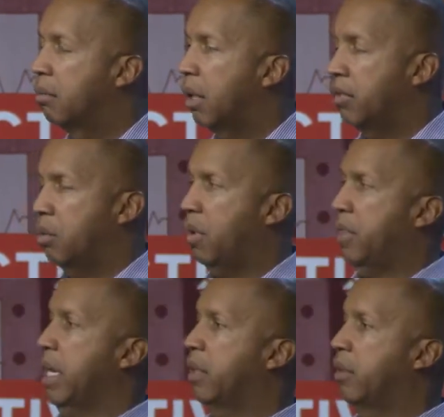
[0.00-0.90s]
I said, "Well,
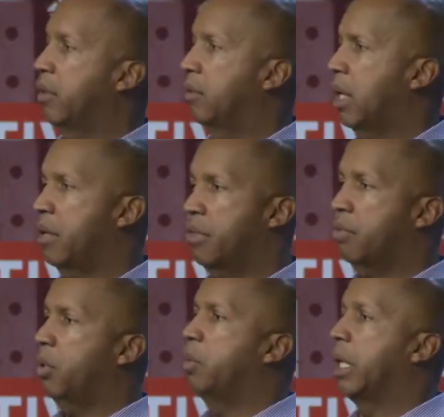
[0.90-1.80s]
thank you." Kind of
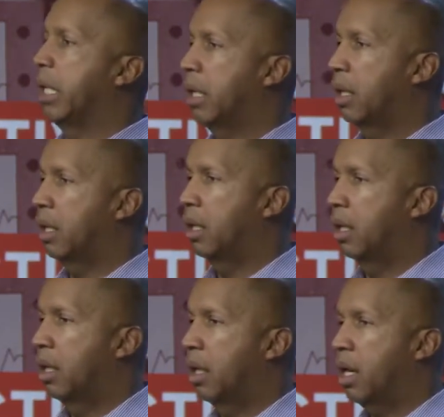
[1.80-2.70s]
threw me.
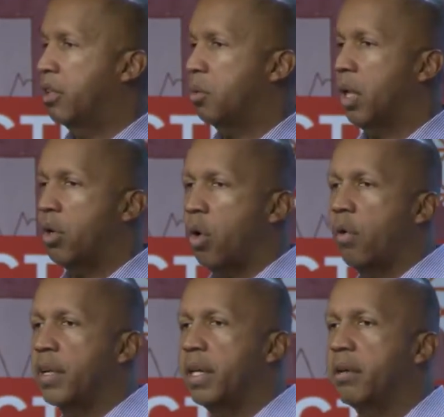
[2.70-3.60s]
I said, "Well, I'll go
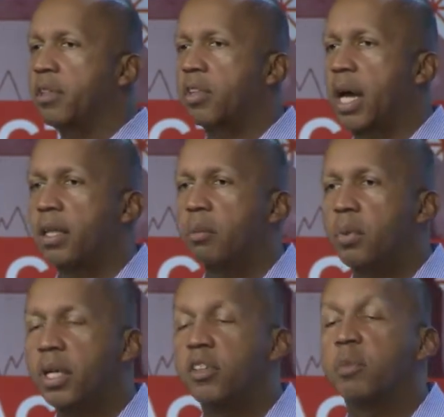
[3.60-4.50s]
over here and sign the
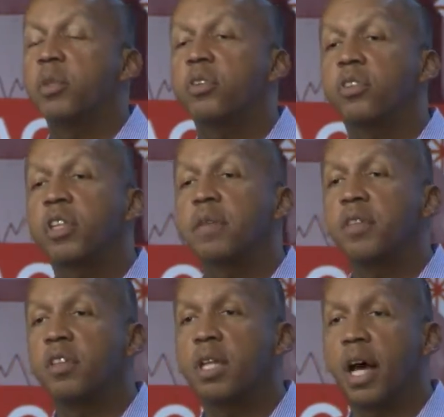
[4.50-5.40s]
book." He said, "Mr.
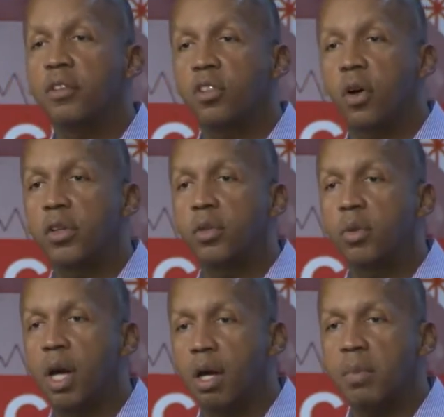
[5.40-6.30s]
Stevenson, I saw you
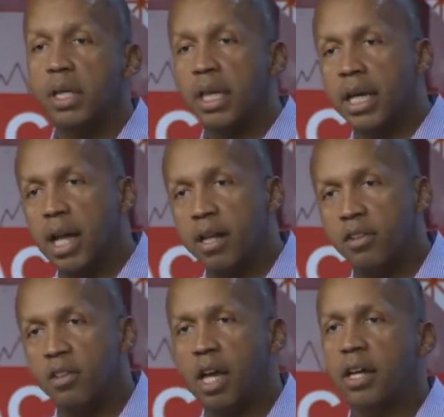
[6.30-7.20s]
coming, and I
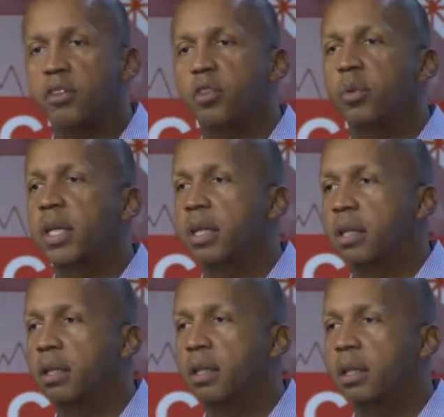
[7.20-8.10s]
signed you in."
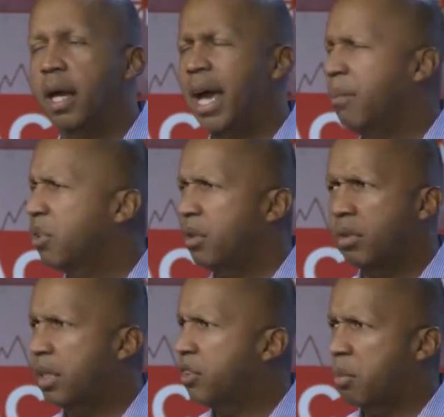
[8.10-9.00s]

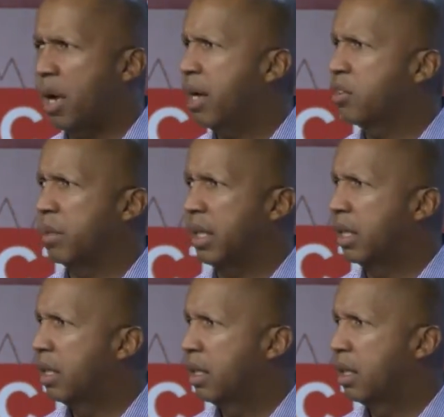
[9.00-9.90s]
Absolutely surprised me.
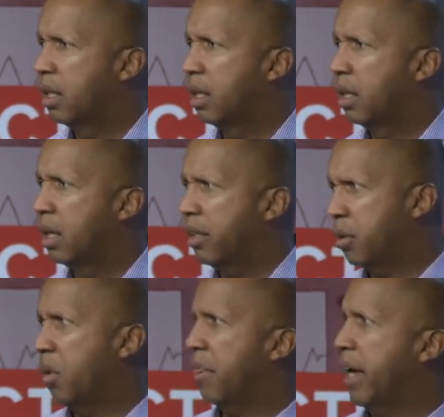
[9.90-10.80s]
I
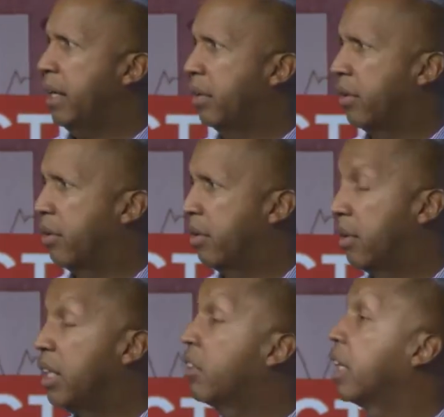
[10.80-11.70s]
said, "Well, thank you."
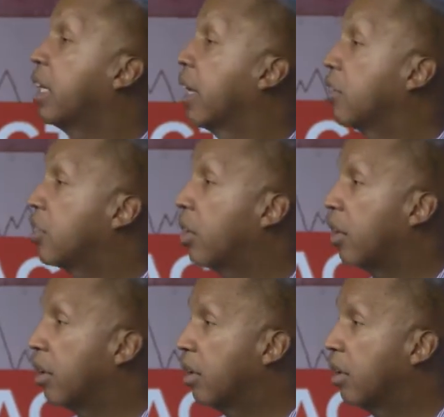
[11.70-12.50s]
He said, "Yes, sir."